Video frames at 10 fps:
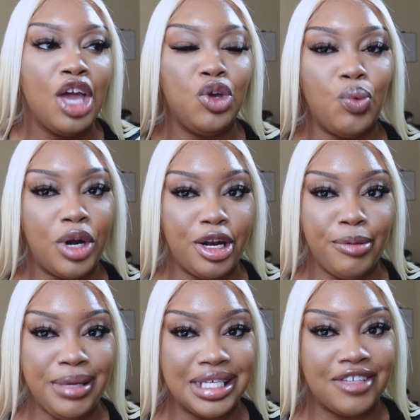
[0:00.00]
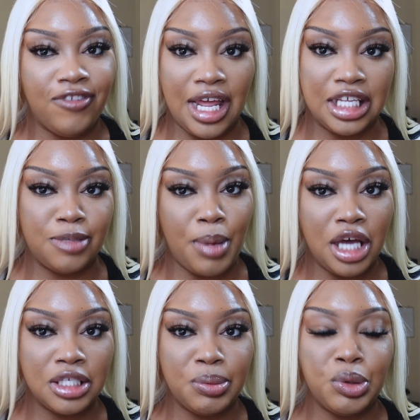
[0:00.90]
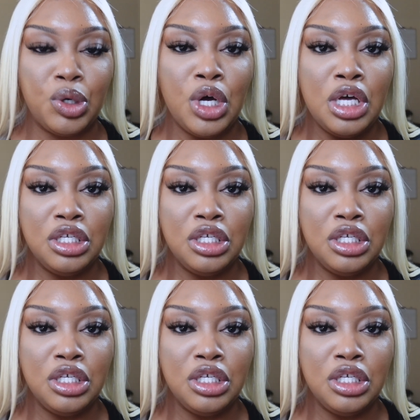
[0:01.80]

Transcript: you want it to be as flat as possible.